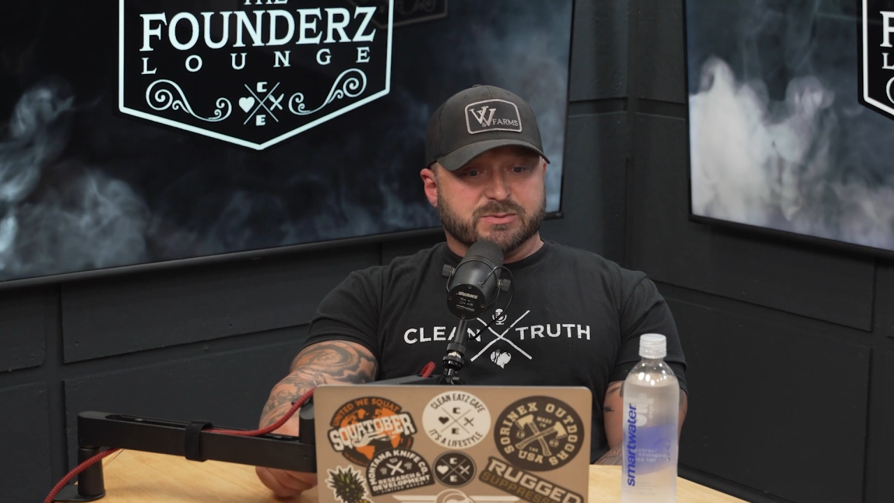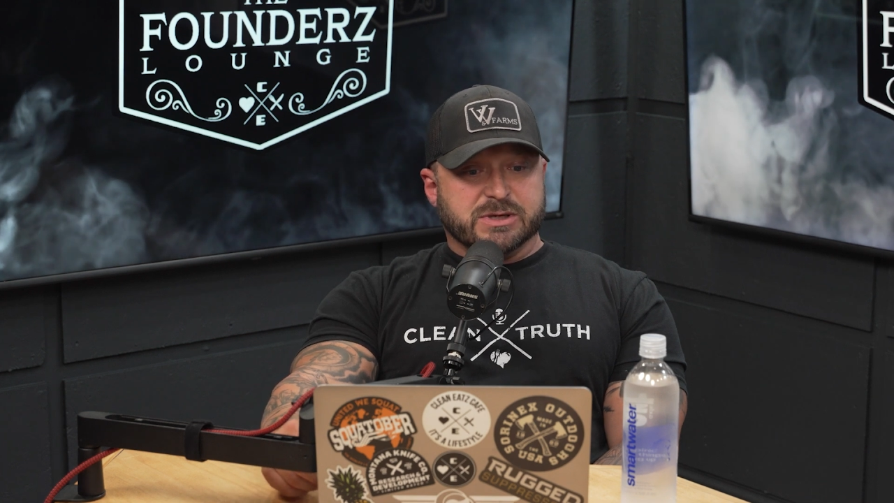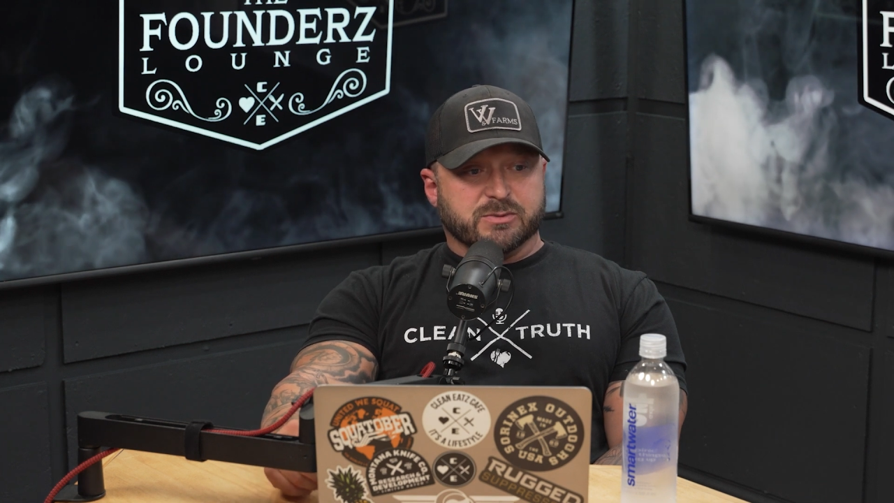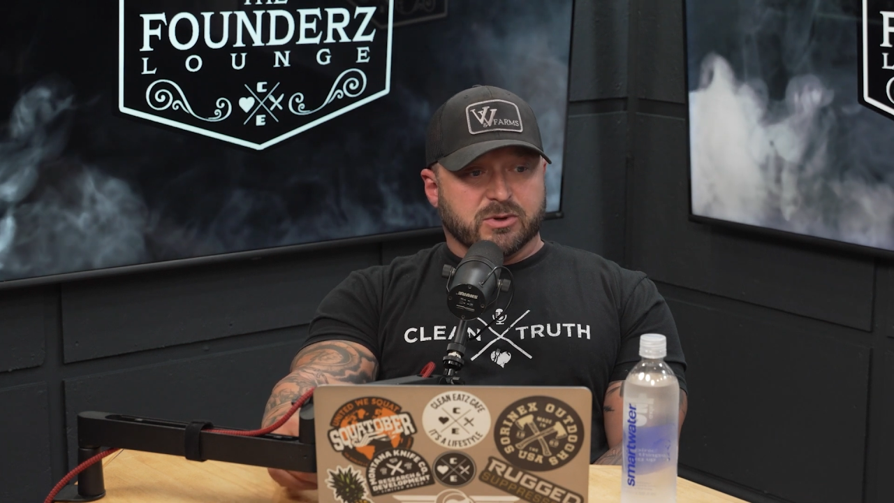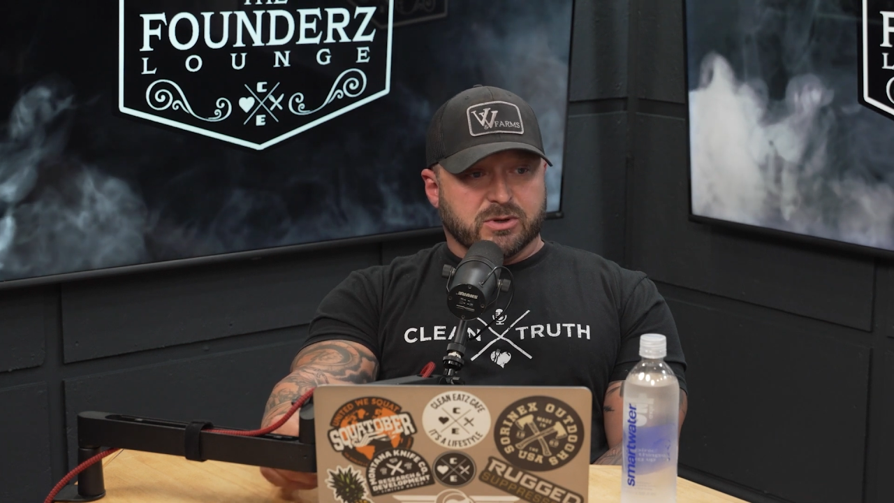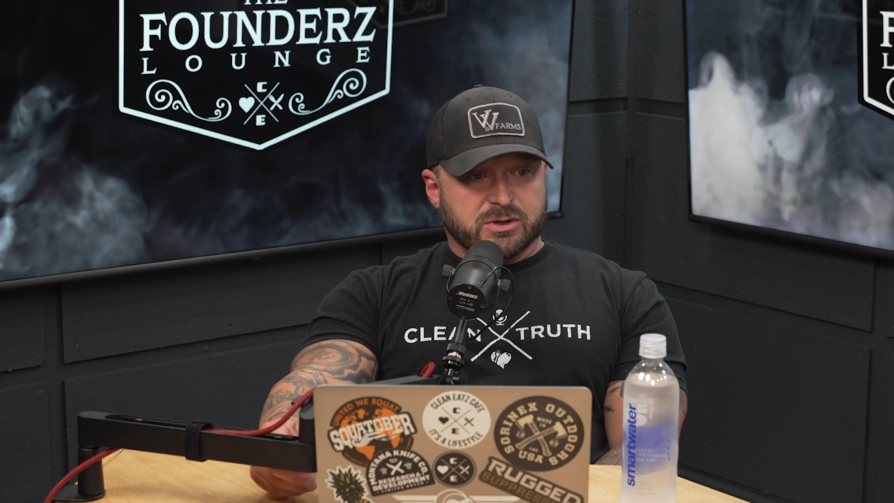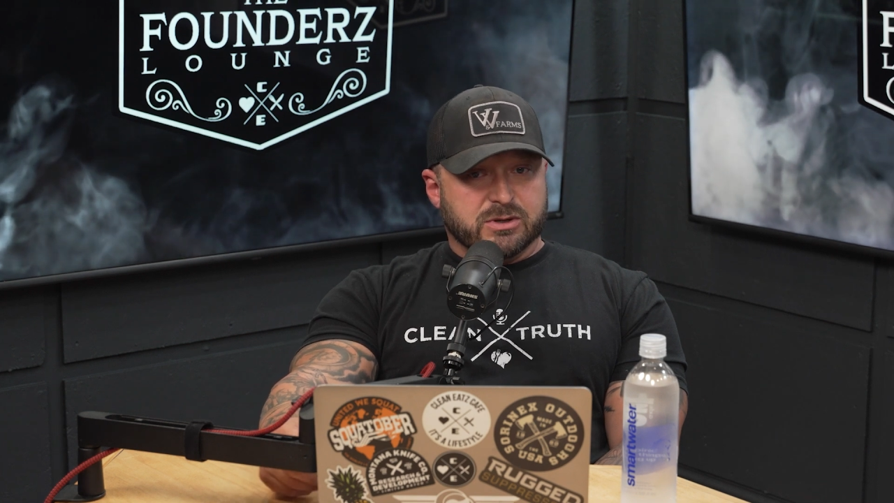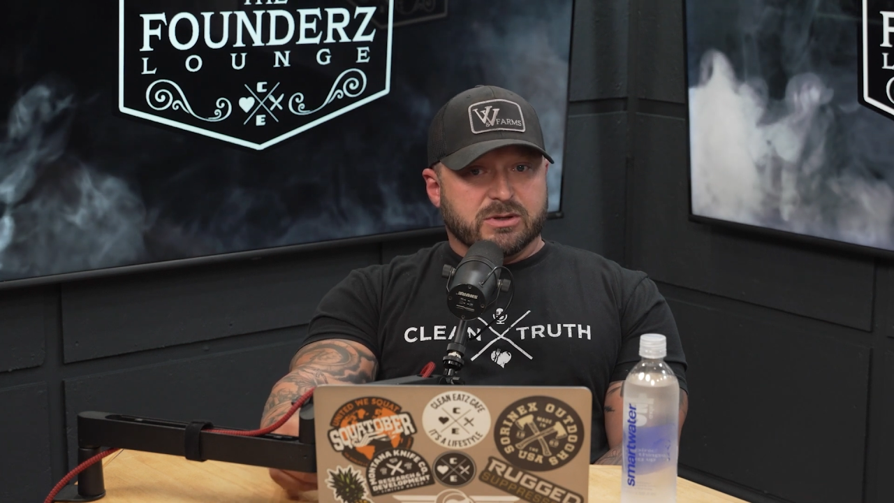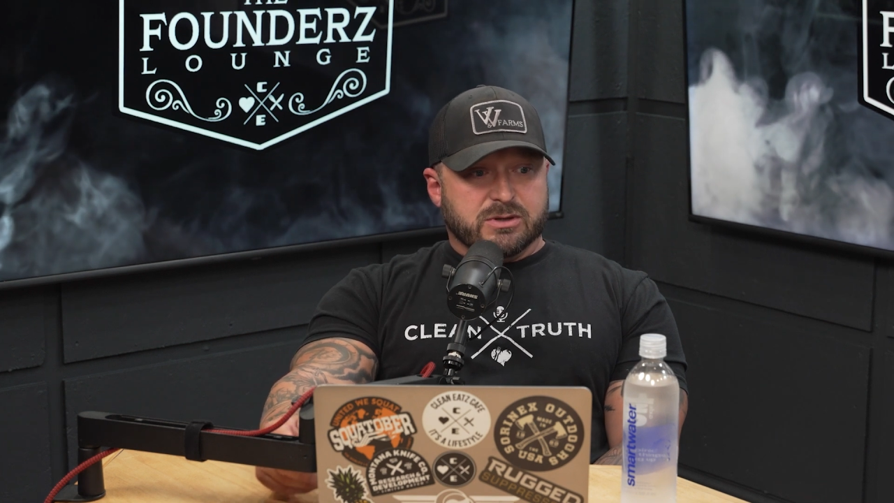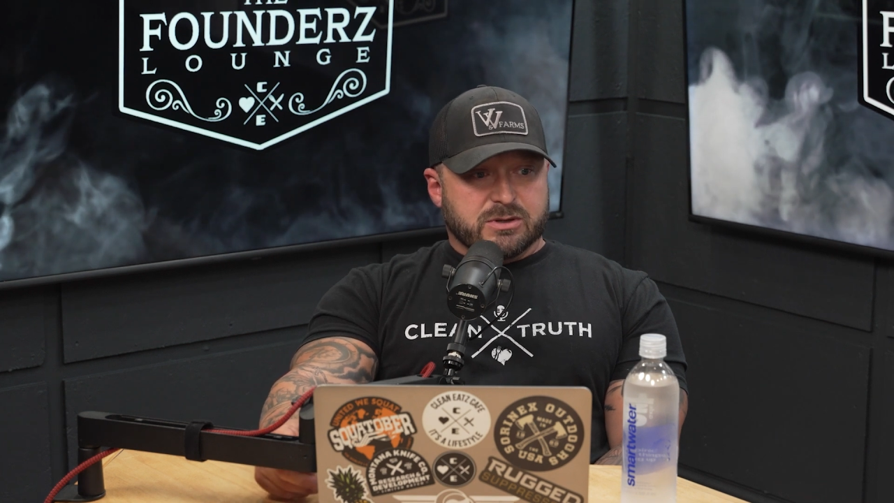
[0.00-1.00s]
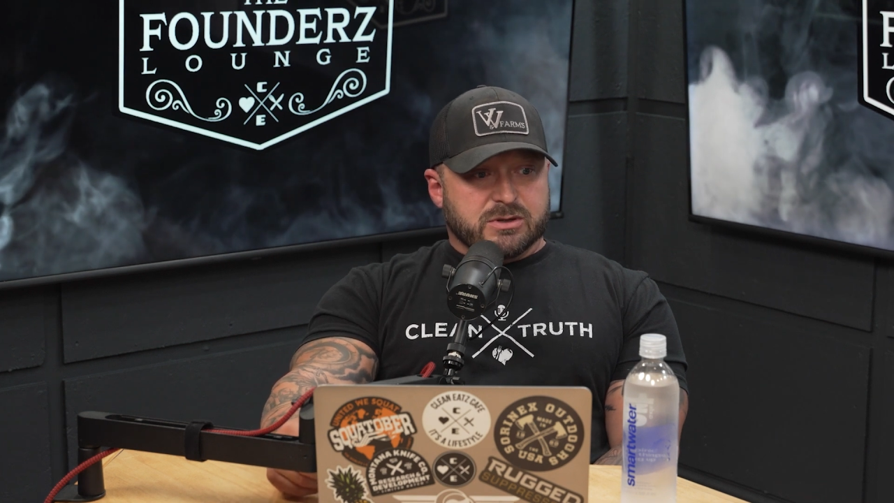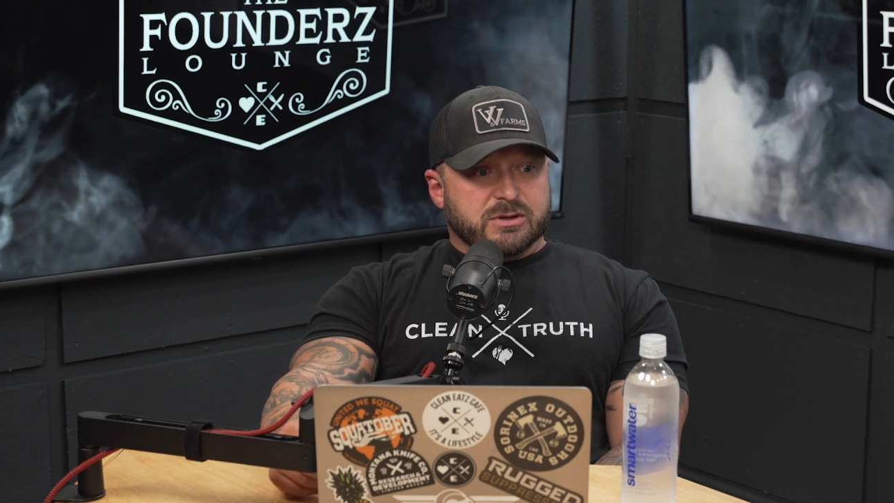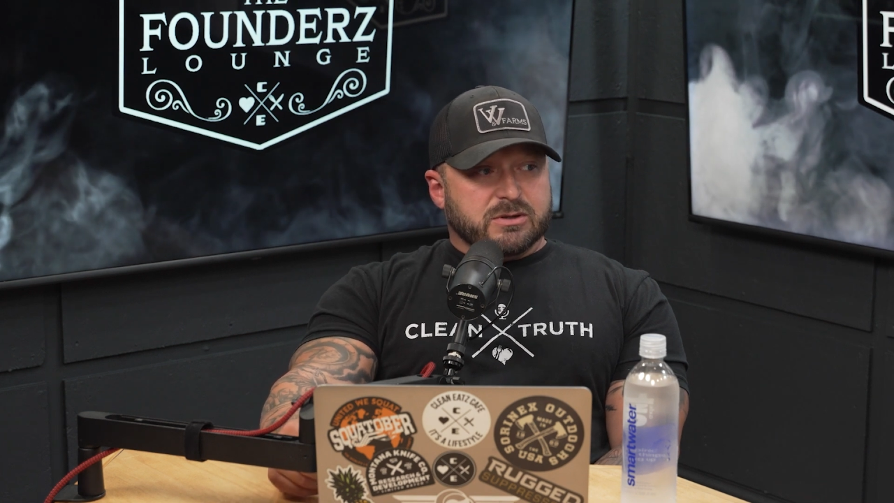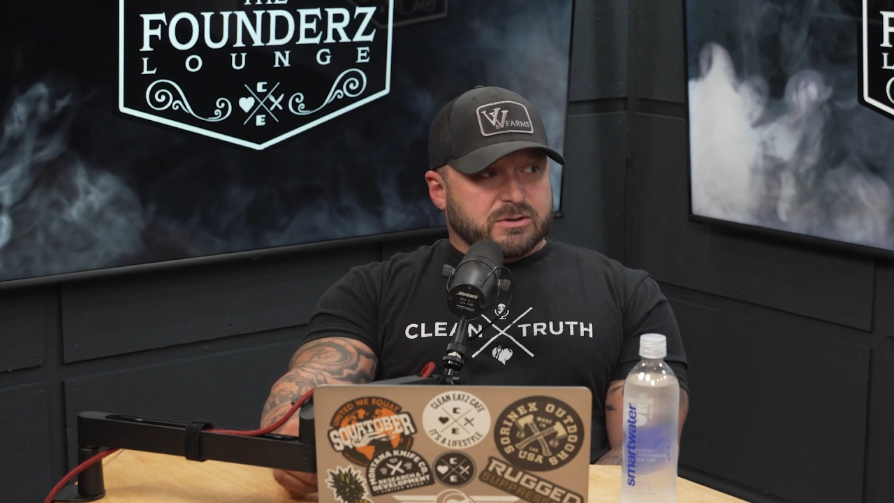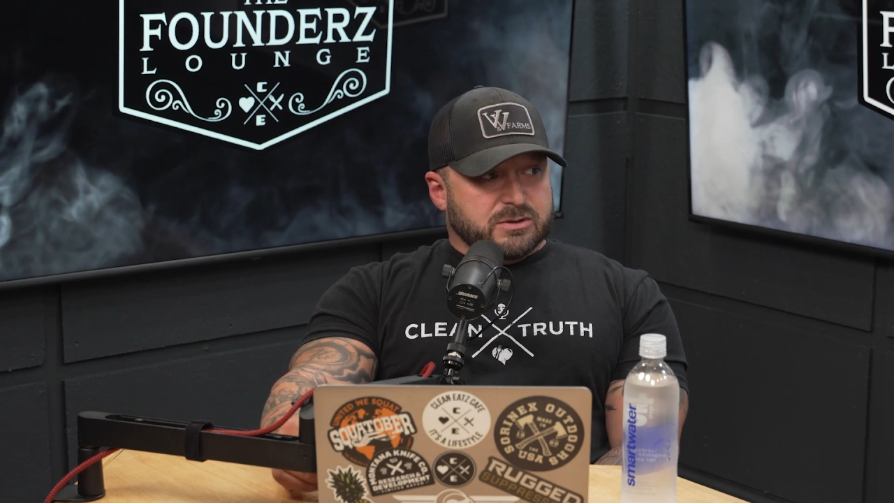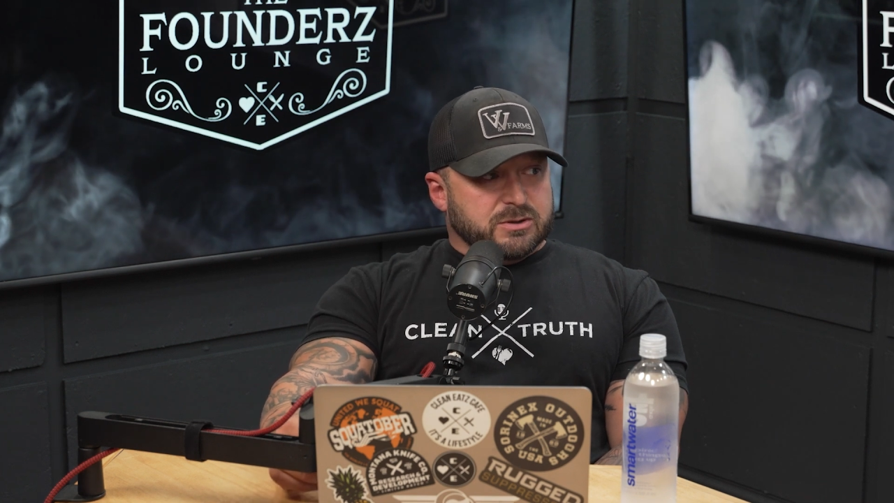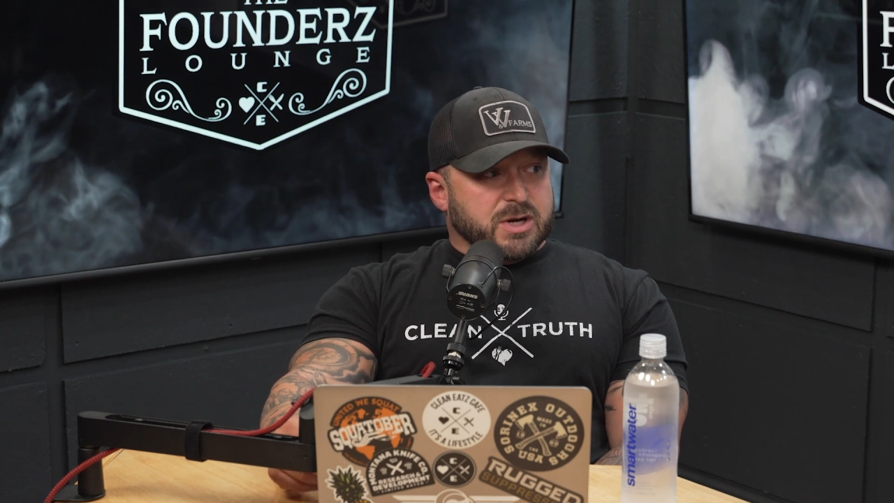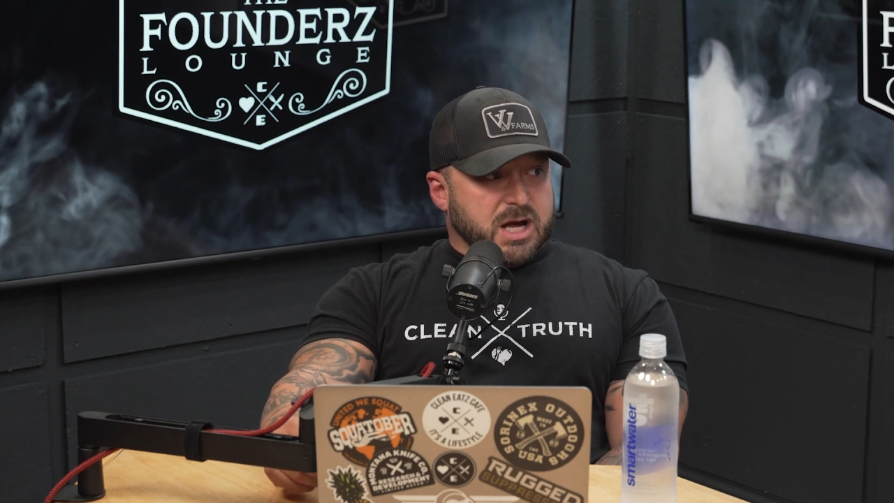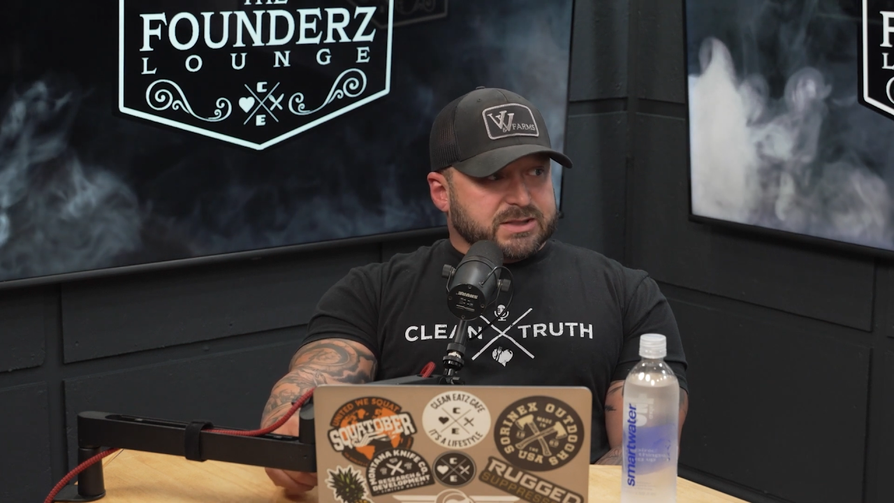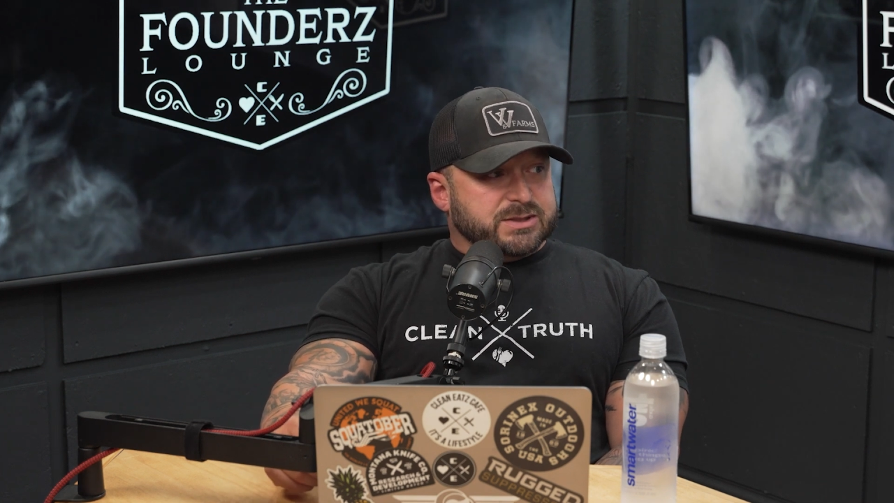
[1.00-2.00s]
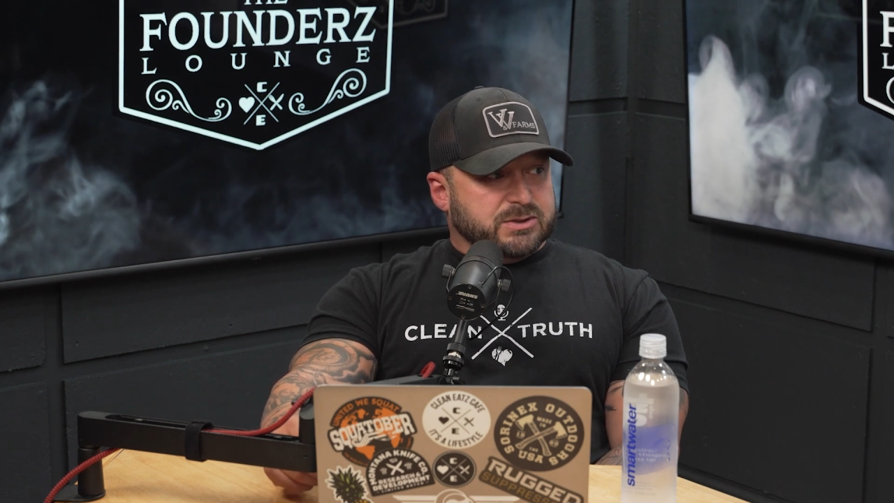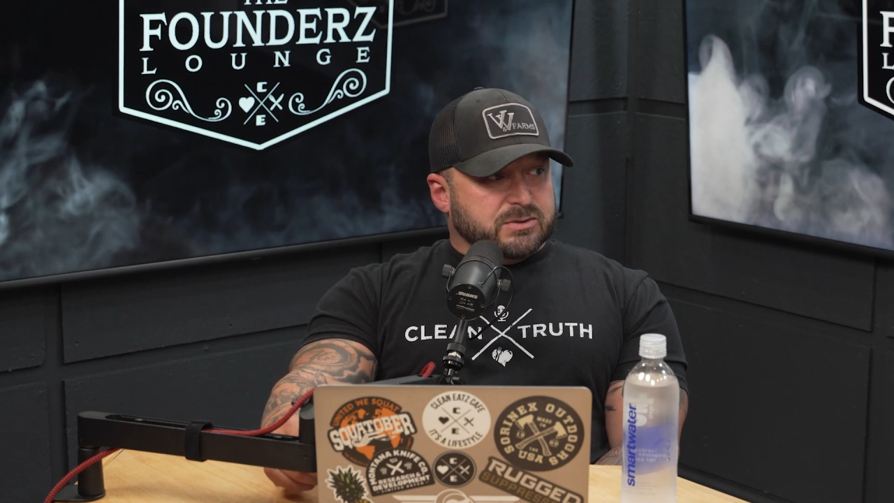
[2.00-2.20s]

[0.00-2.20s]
people not to do.